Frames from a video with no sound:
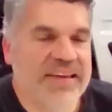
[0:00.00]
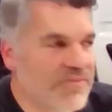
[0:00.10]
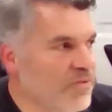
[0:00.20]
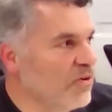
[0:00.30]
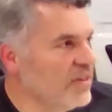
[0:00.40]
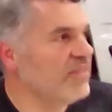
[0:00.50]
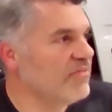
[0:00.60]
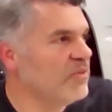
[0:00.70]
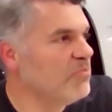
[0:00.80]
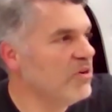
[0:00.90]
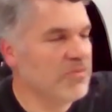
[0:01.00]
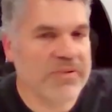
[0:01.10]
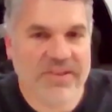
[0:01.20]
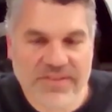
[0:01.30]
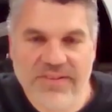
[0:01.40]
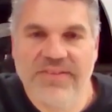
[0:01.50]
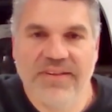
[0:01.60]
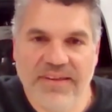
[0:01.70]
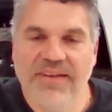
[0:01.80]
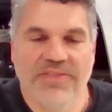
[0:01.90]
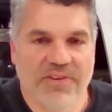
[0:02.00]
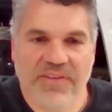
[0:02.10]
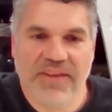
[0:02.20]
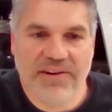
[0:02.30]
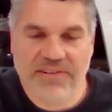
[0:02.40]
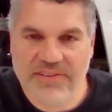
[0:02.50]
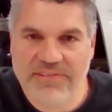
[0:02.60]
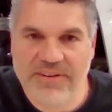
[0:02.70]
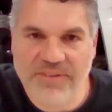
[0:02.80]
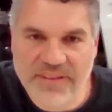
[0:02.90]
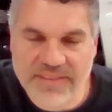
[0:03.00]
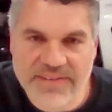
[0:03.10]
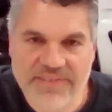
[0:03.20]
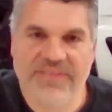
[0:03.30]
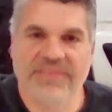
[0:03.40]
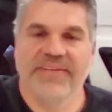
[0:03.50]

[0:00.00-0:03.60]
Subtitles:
for both pieces, and you could throw any air cleaner you want on there. So